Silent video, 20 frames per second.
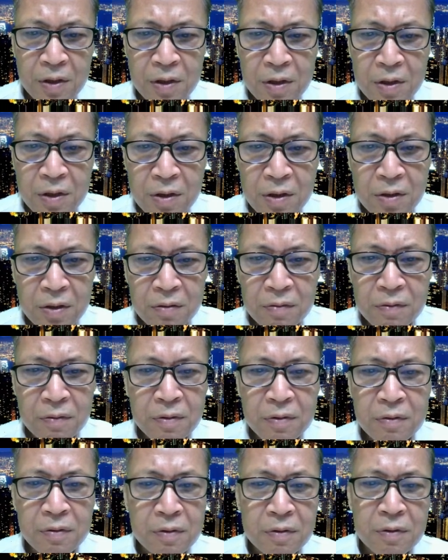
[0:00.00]
So
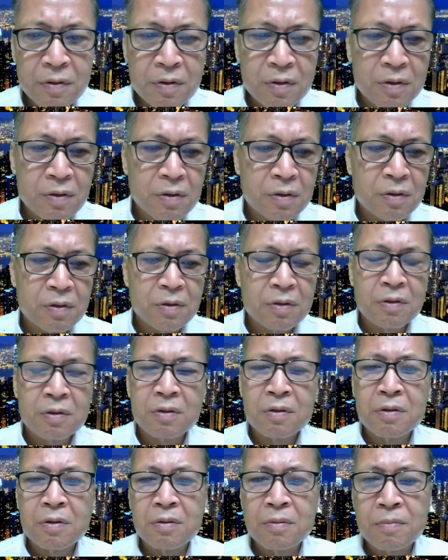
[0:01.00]

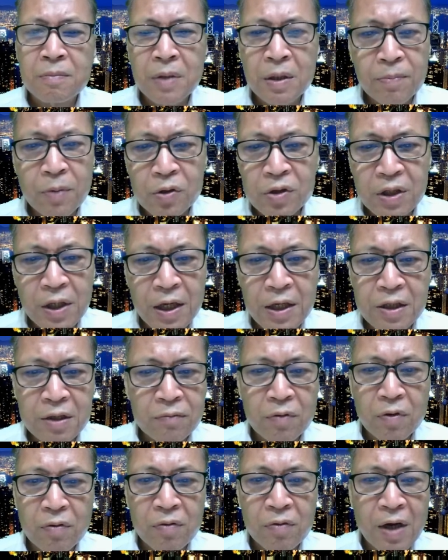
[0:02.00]
in most cases,
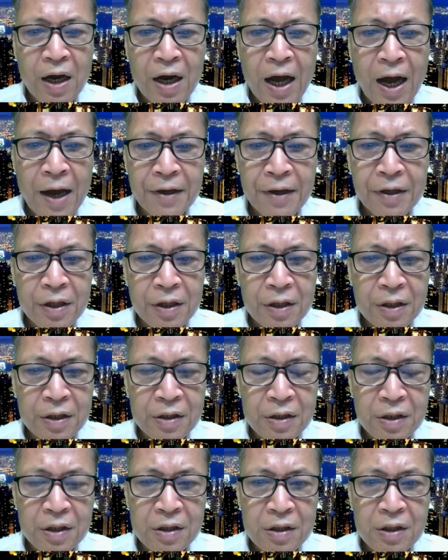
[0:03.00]
won't hide
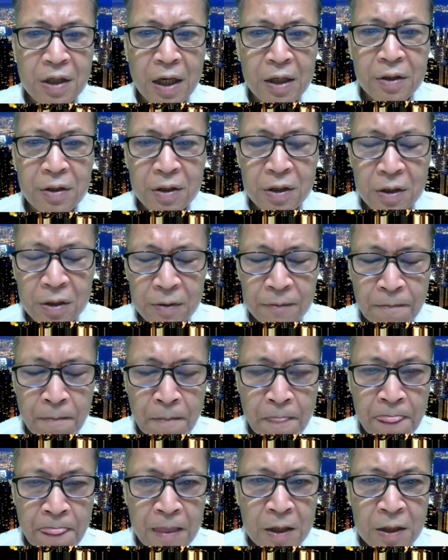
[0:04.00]
inside
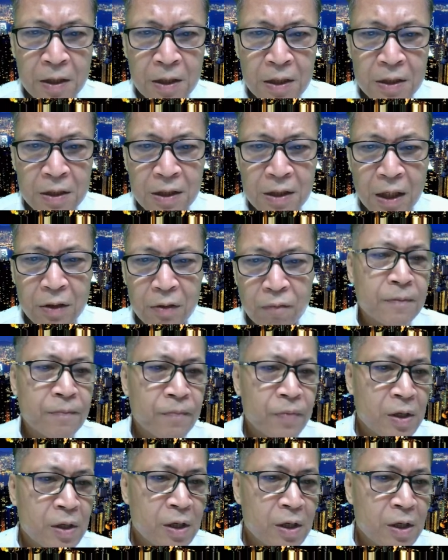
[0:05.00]
the wall.